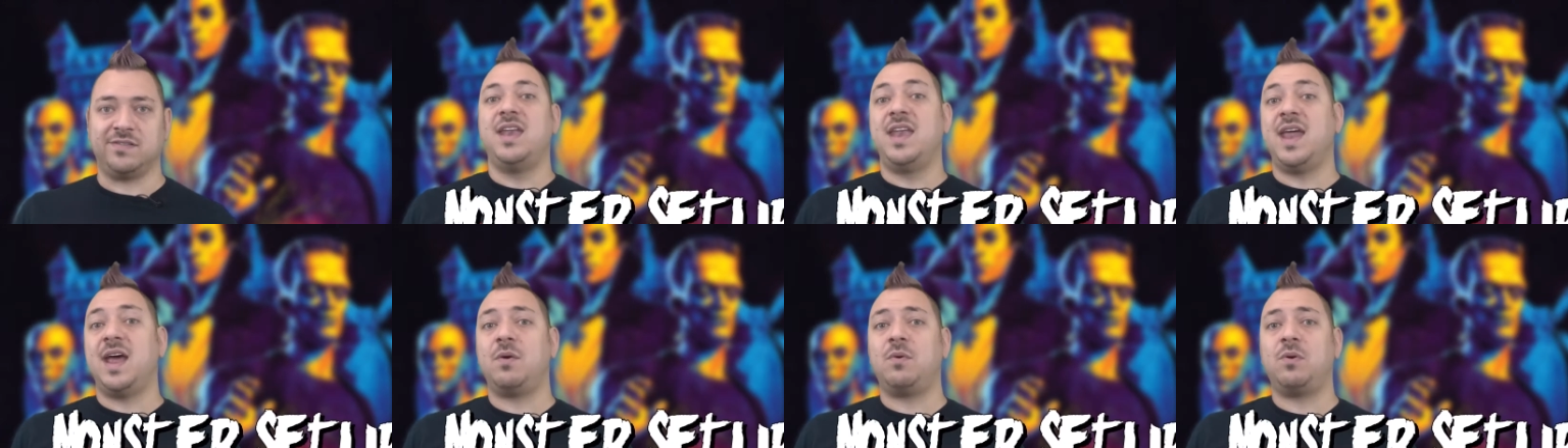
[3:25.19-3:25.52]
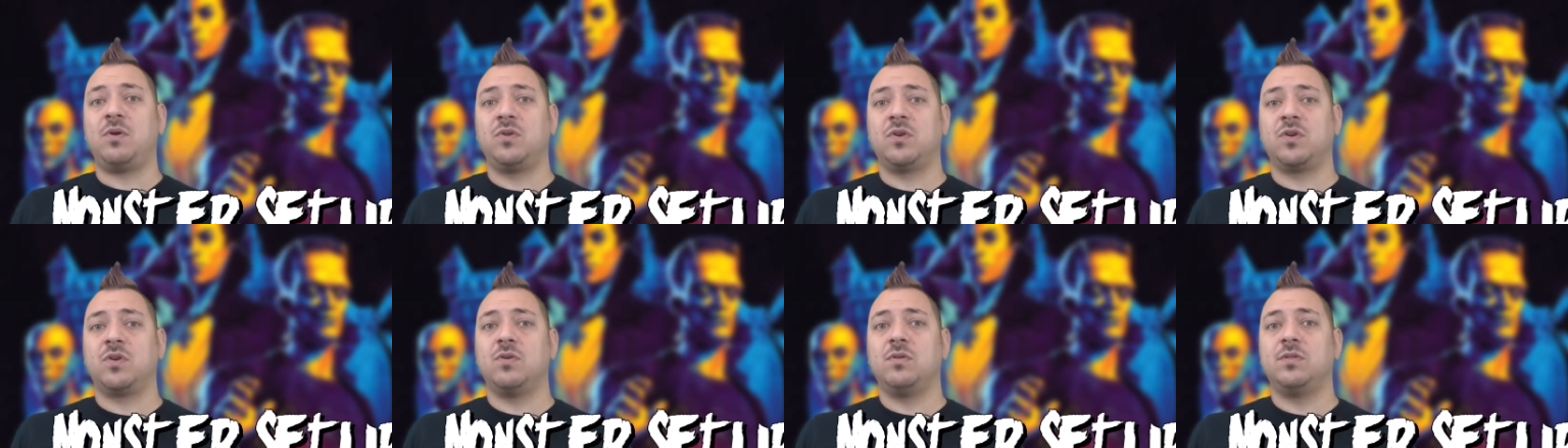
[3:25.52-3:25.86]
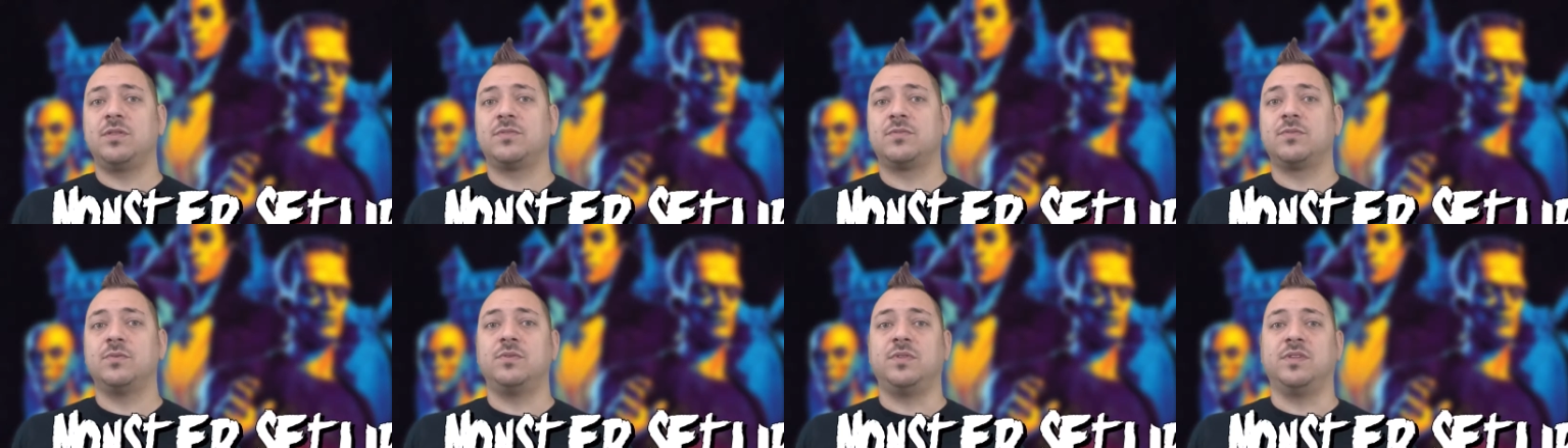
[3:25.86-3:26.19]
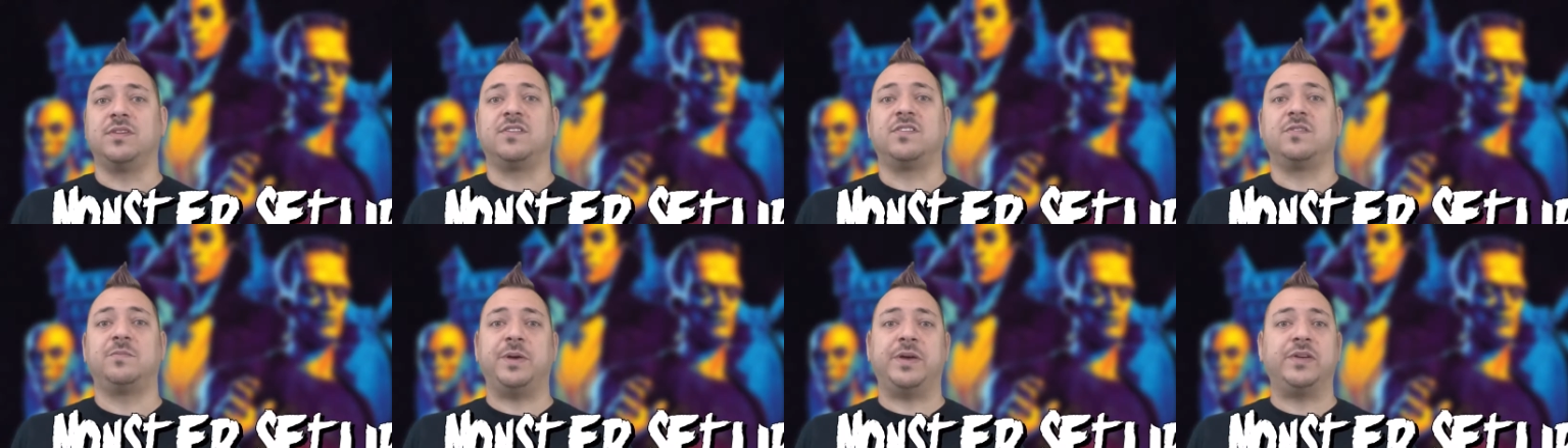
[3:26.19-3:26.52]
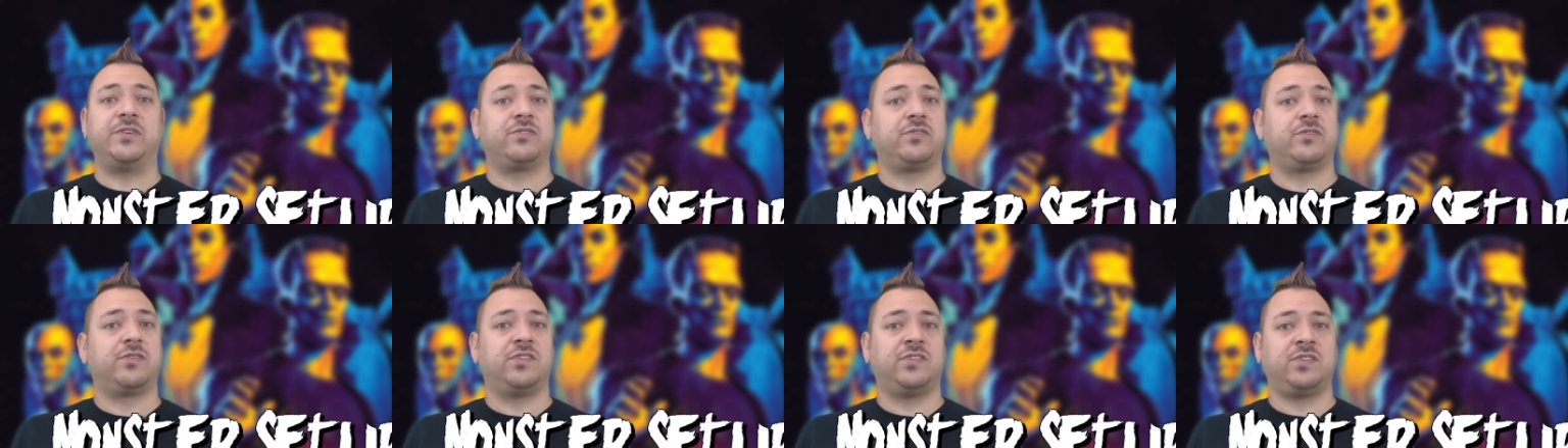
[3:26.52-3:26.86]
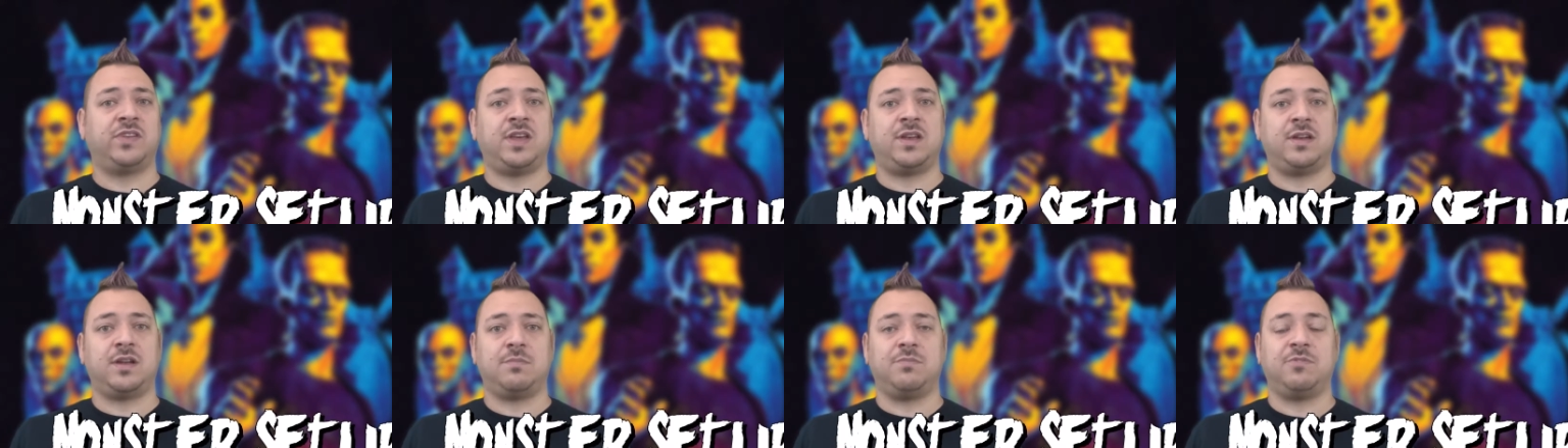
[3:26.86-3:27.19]
Now I'll go through the special
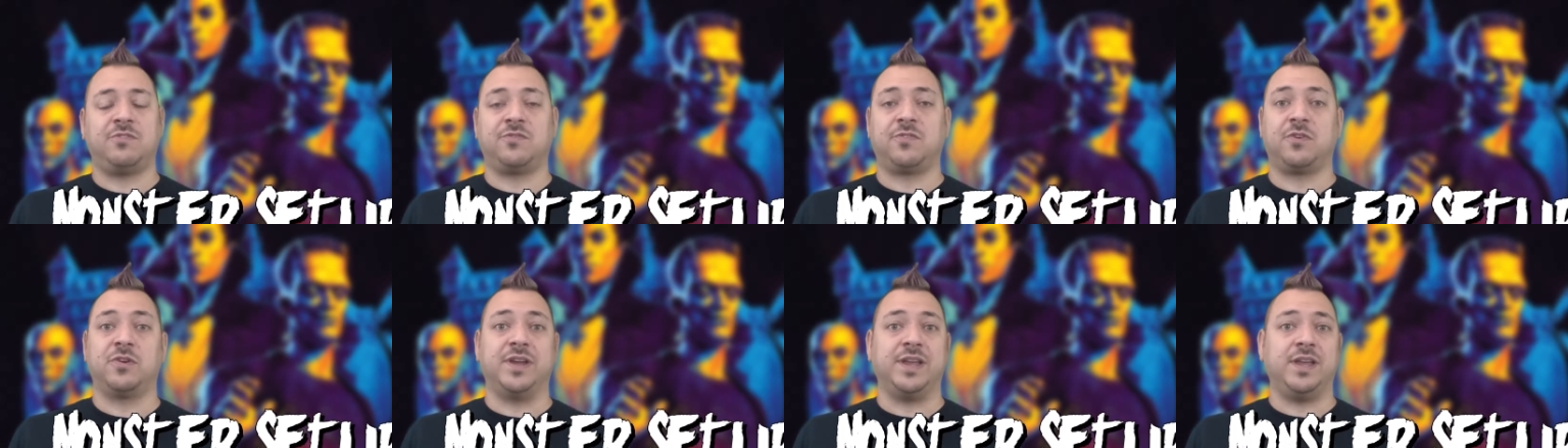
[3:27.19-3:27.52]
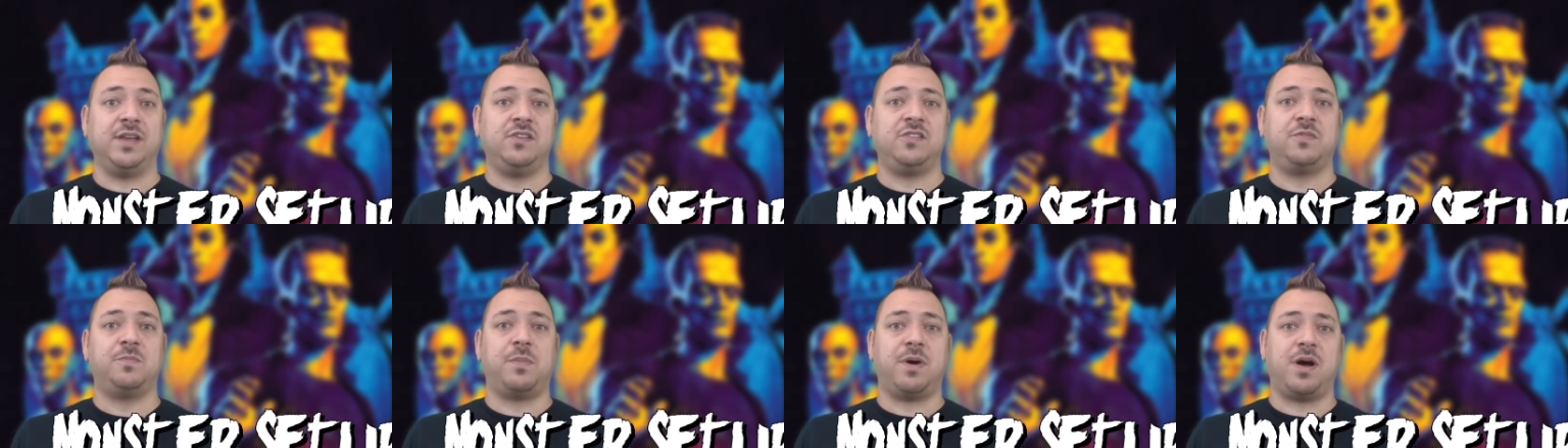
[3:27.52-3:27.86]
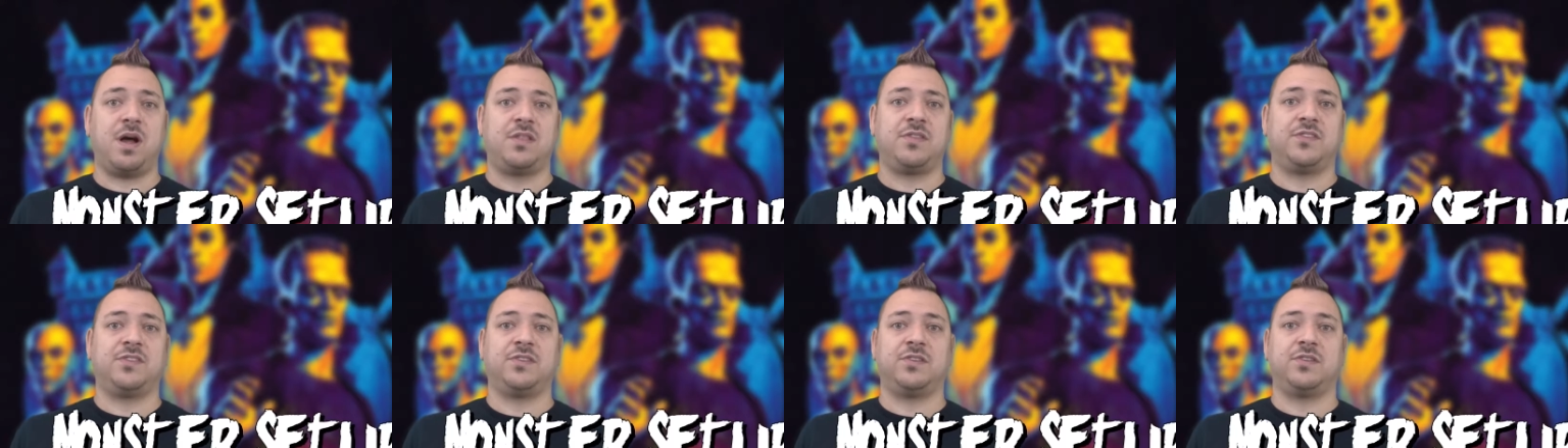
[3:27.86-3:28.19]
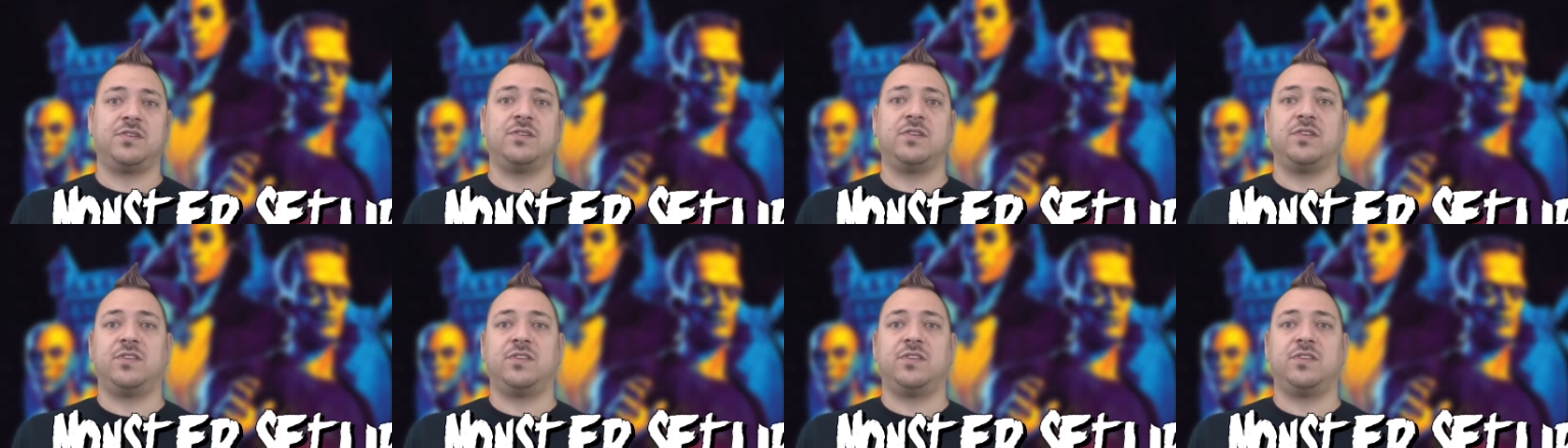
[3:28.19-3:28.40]
setups for each monster,